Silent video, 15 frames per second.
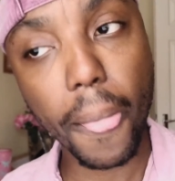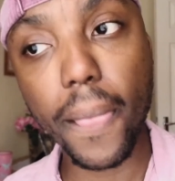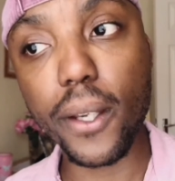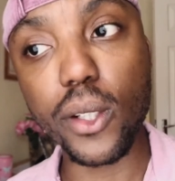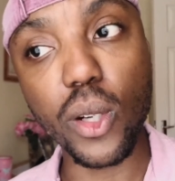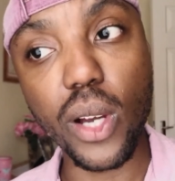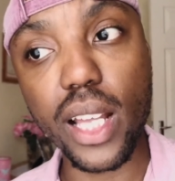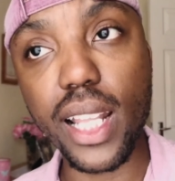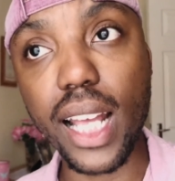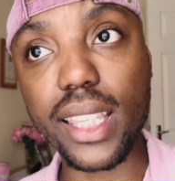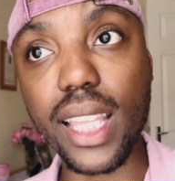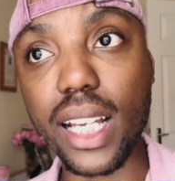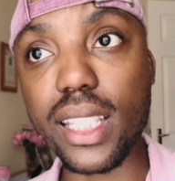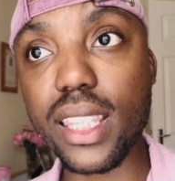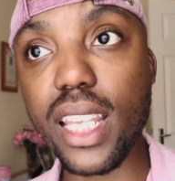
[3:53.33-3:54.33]
And I
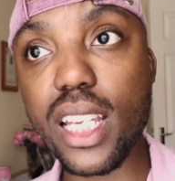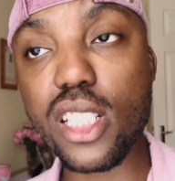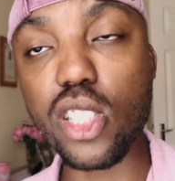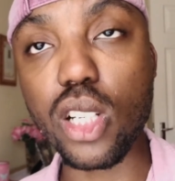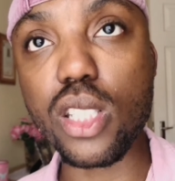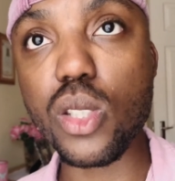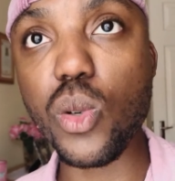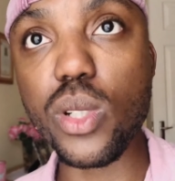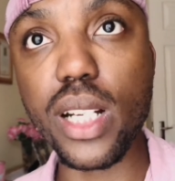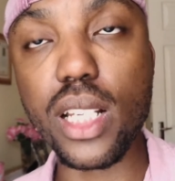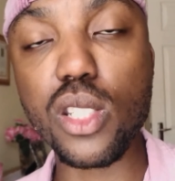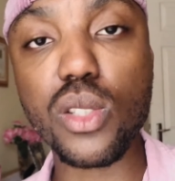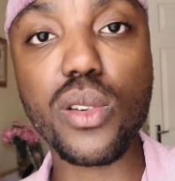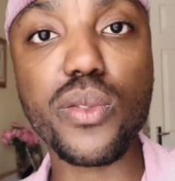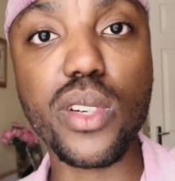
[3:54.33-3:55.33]
like things like so nice,
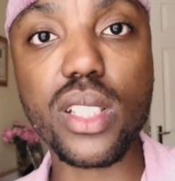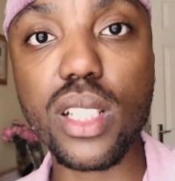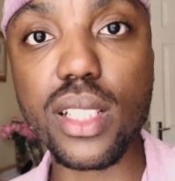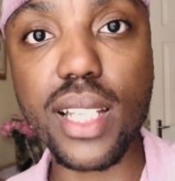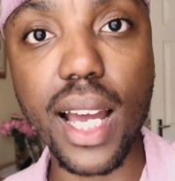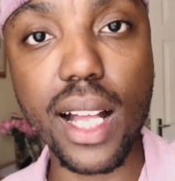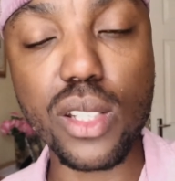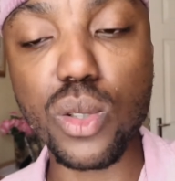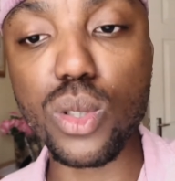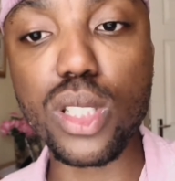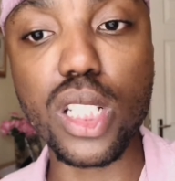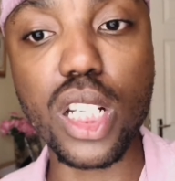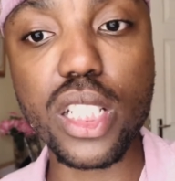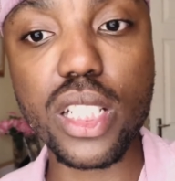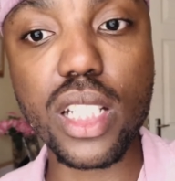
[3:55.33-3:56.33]
so versatile, so
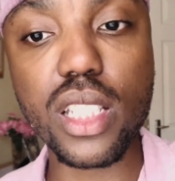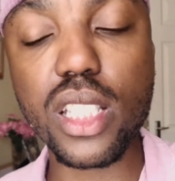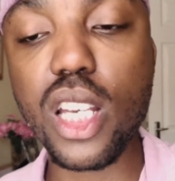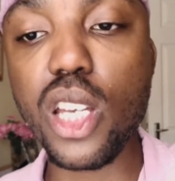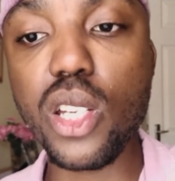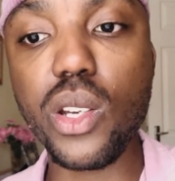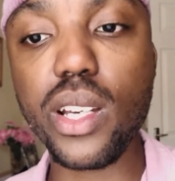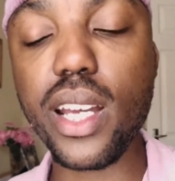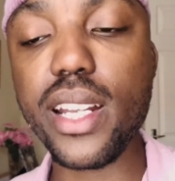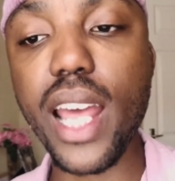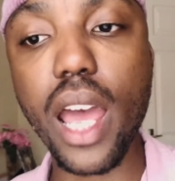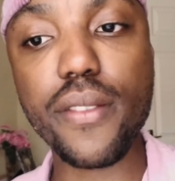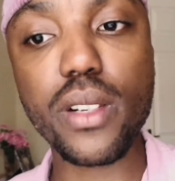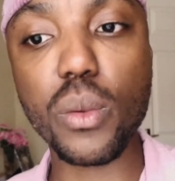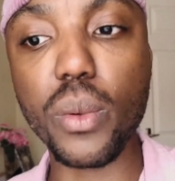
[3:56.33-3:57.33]
delicious. You can
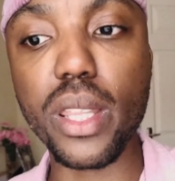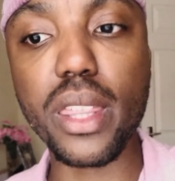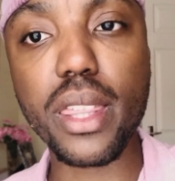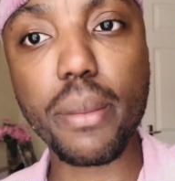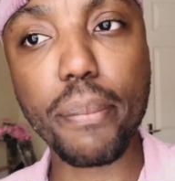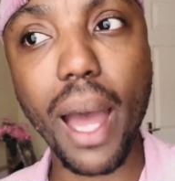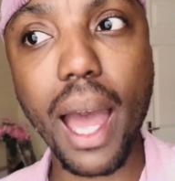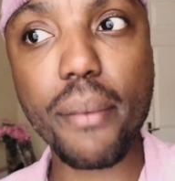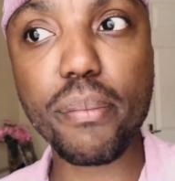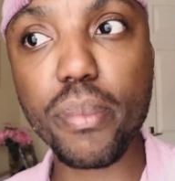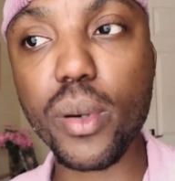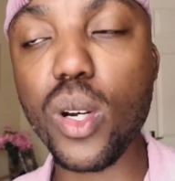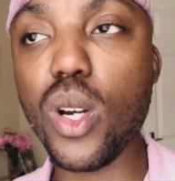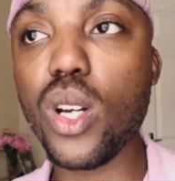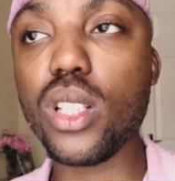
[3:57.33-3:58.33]
have it with pap.
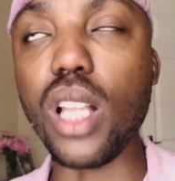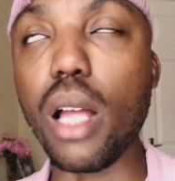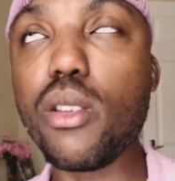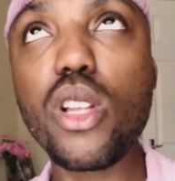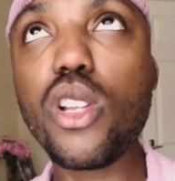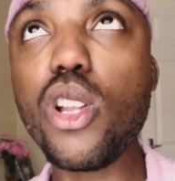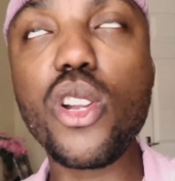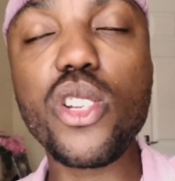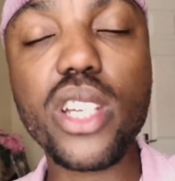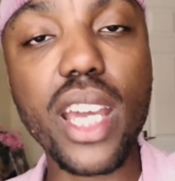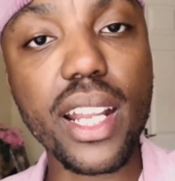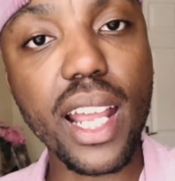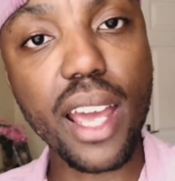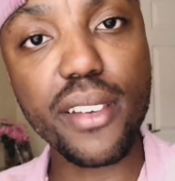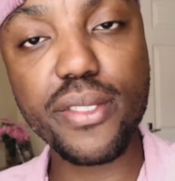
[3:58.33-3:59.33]
No, you
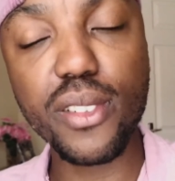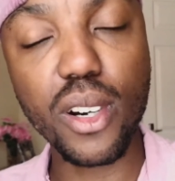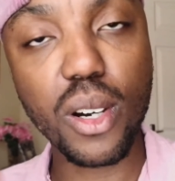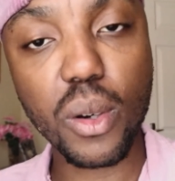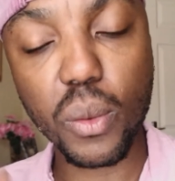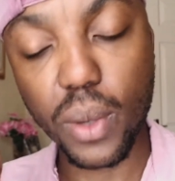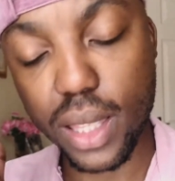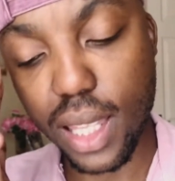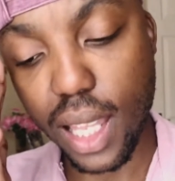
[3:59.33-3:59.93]
can have, what the